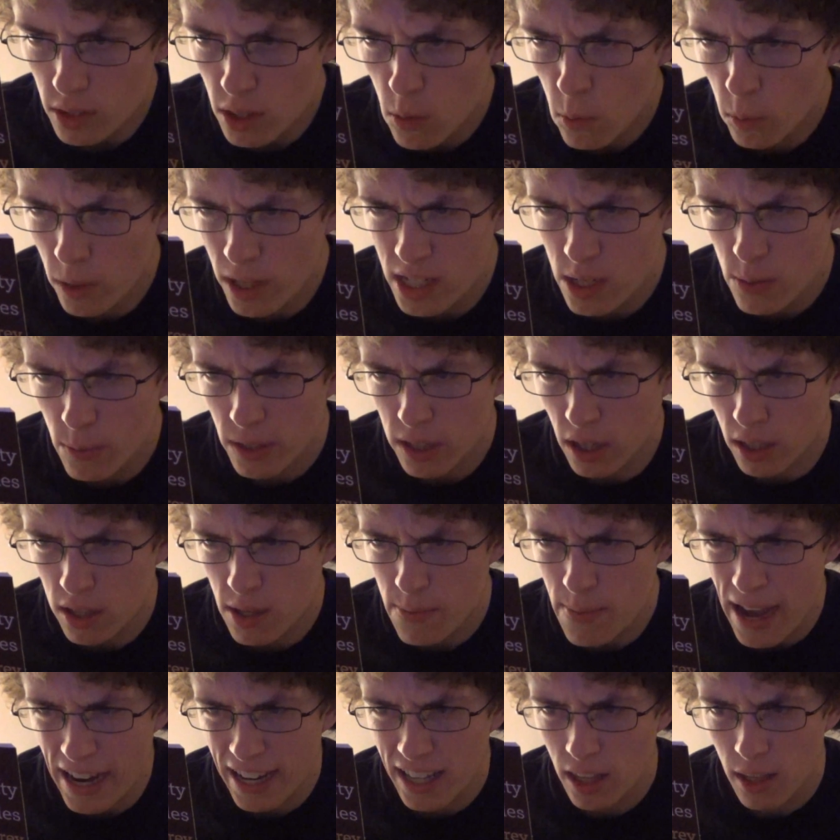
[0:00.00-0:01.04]
What is it with all the
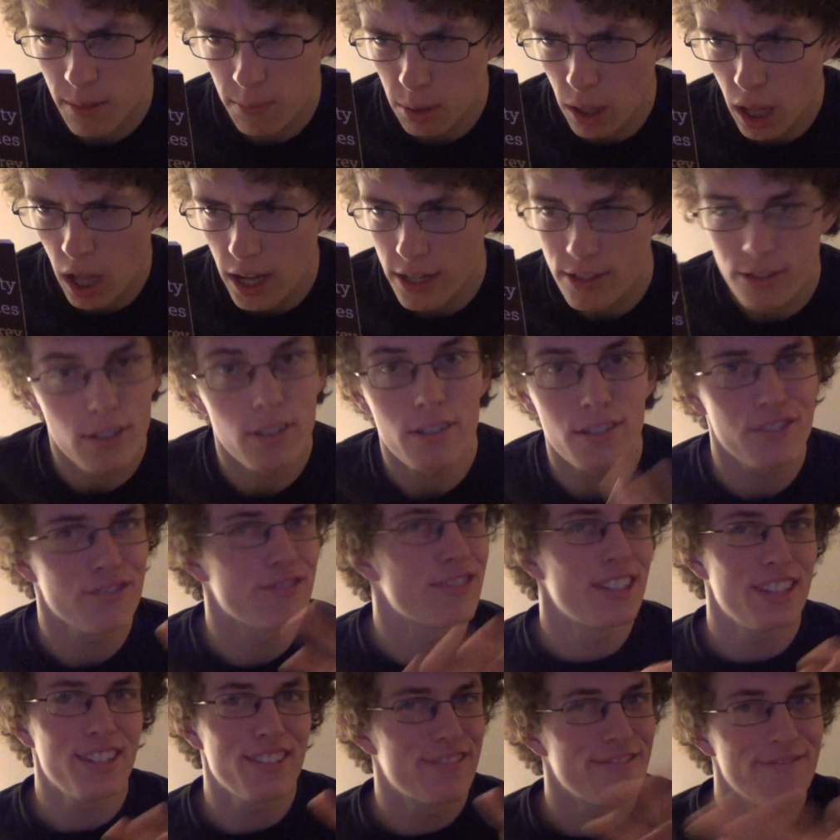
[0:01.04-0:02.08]
immaculate blondes?
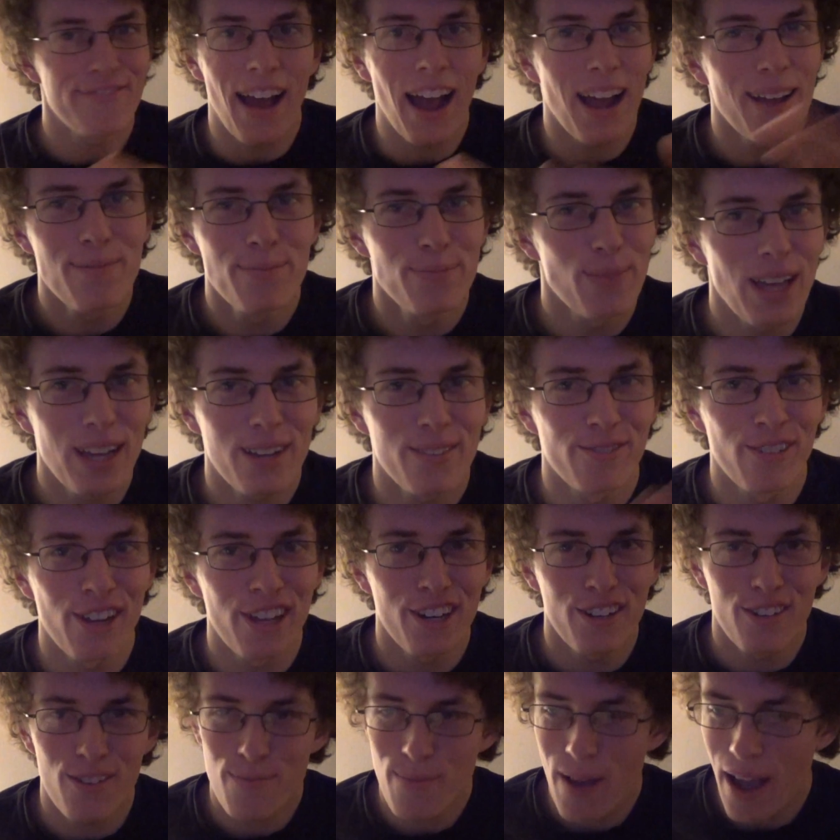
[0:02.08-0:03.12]
I'm like
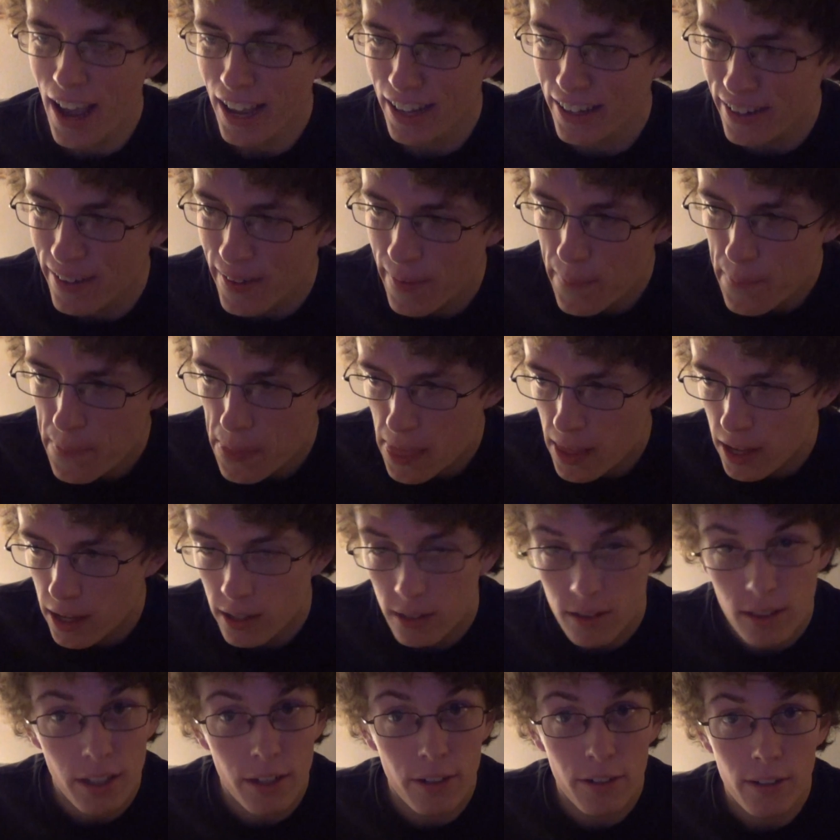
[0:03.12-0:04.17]
reading her mind.
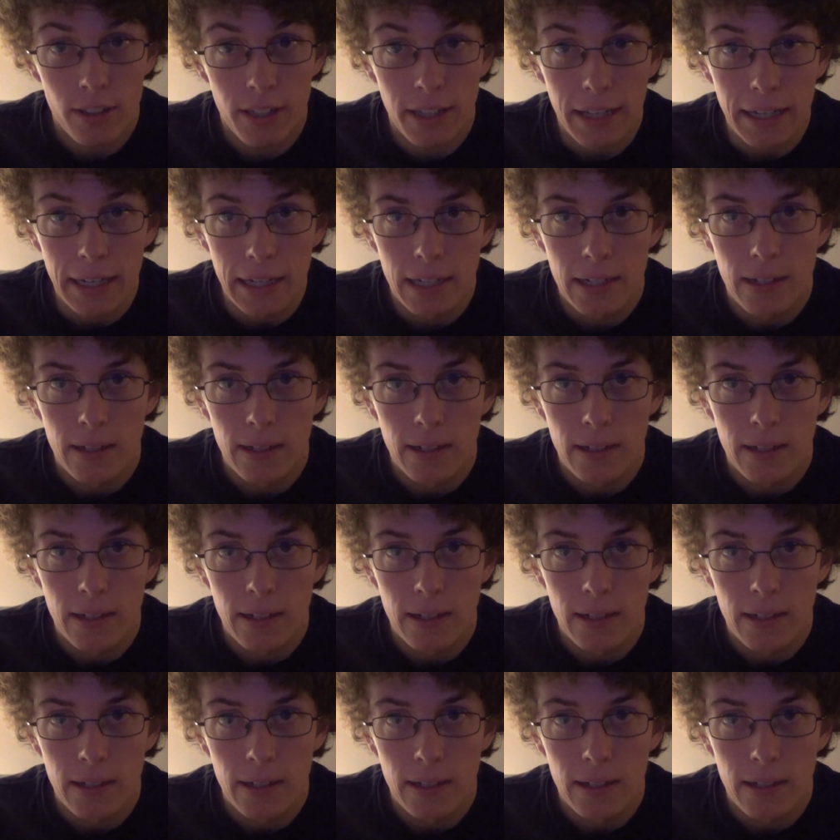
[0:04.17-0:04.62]
Literally.